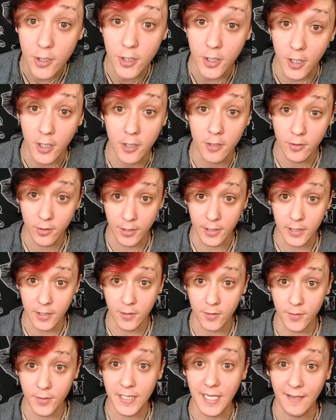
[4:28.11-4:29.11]
Certain
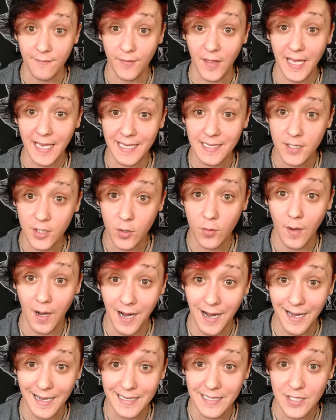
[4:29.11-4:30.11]
crystals, if they get too
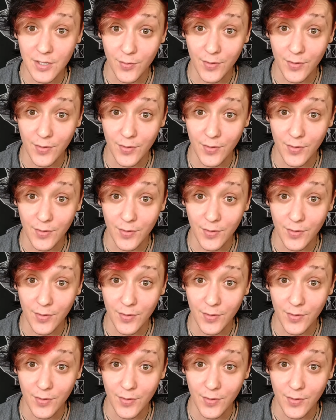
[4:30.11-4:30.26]
hot